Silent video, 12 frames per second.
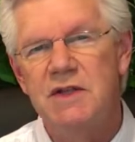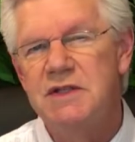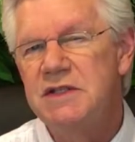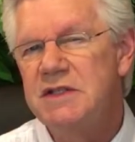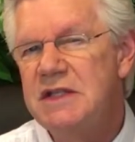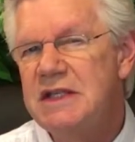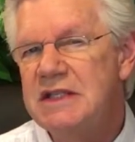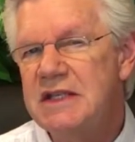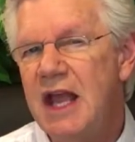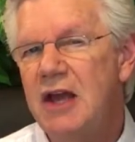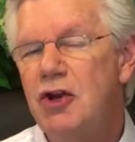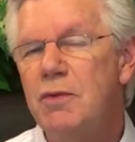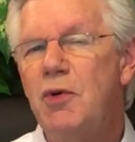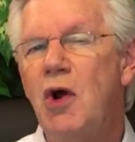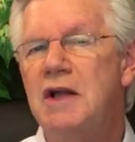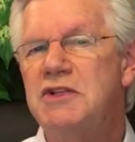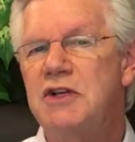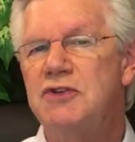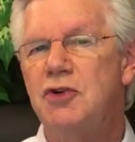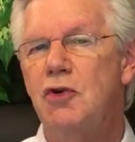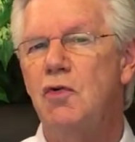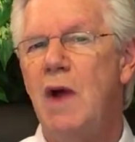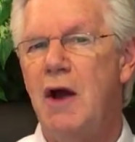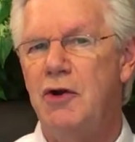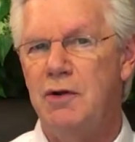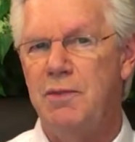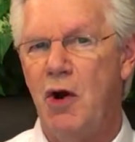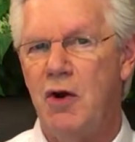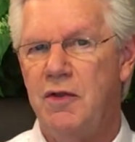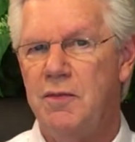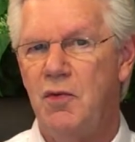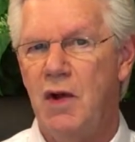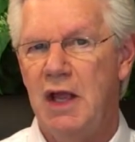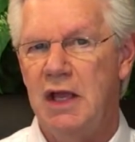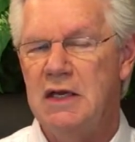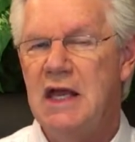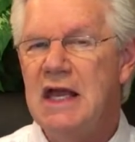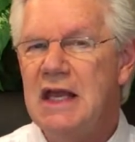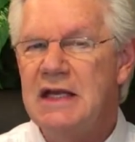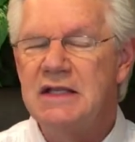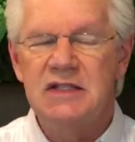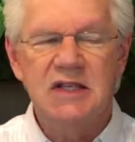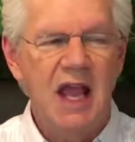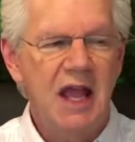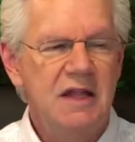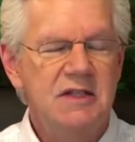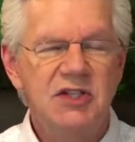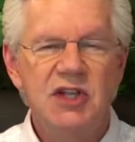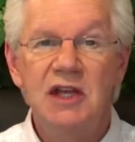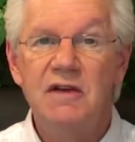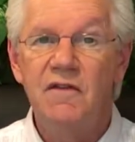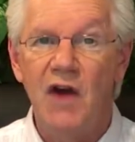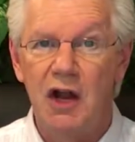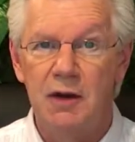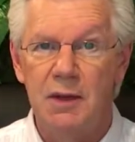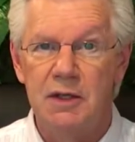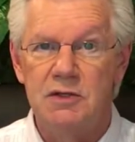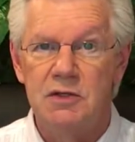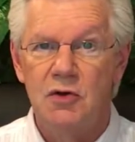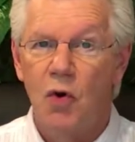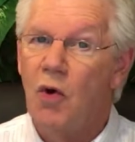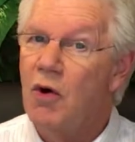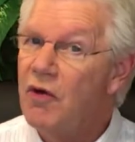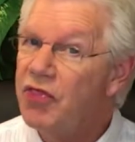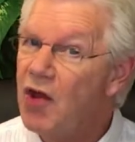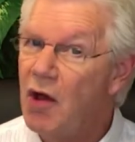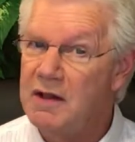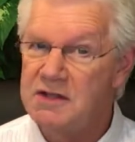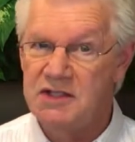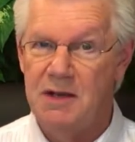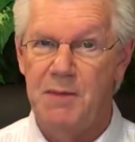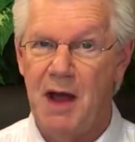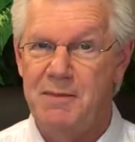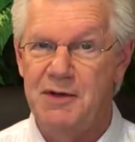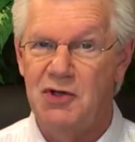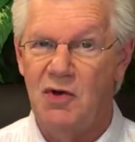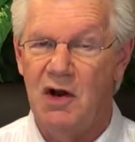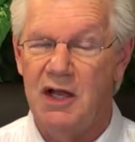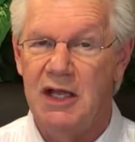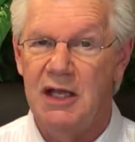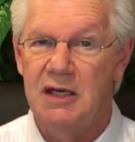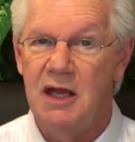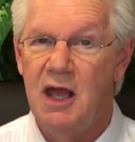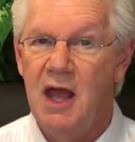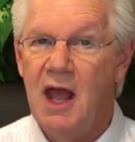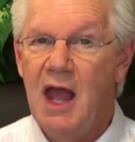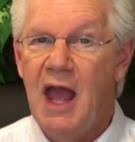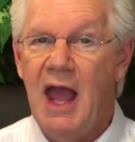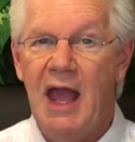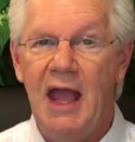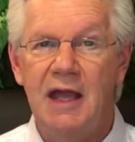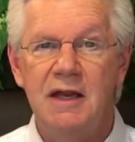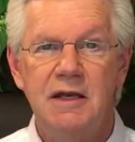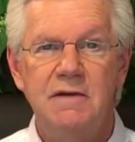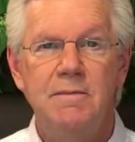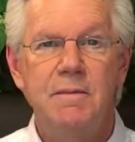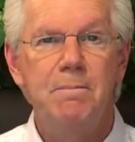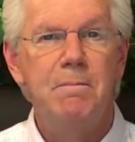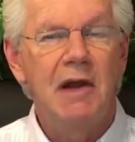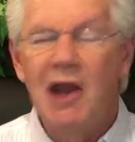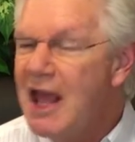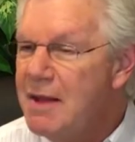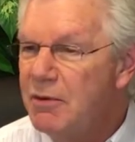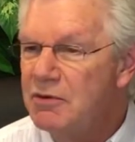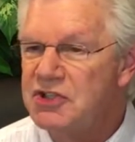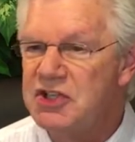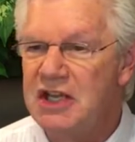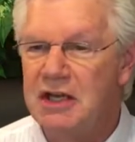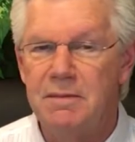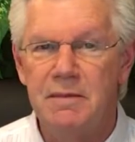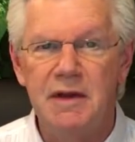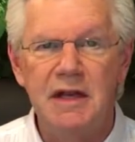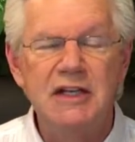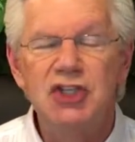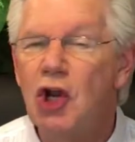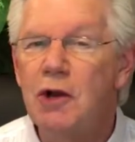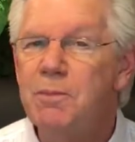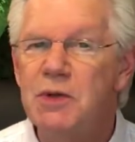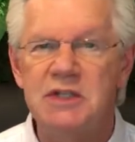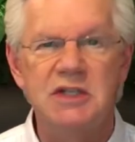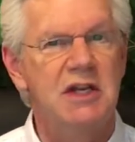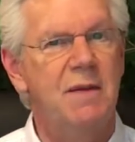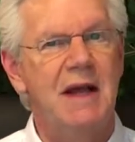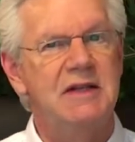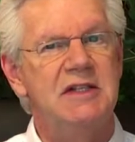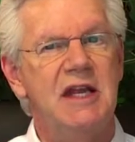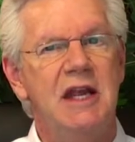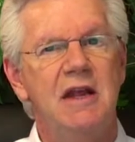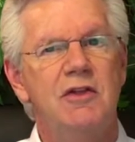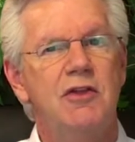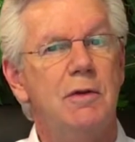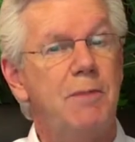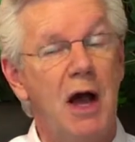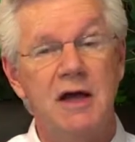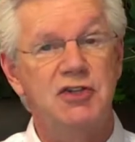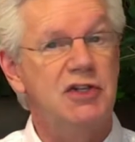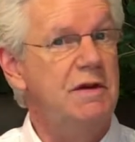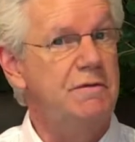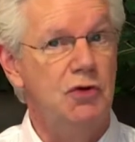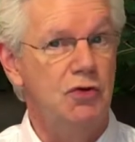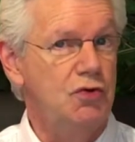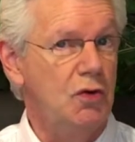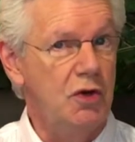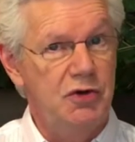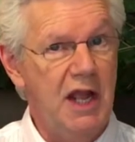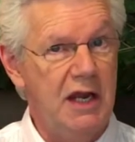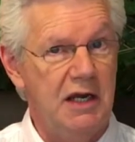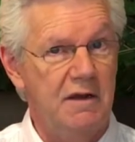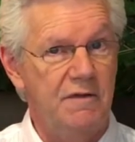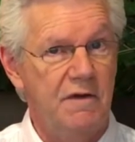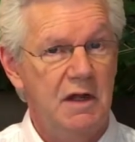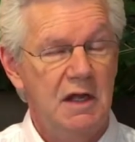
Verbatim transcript: This is the scanner, processor, router part of the brain. It scans the environment or thoughts that pop into our head and labels them, interprets them as either positive, neutral, or negative.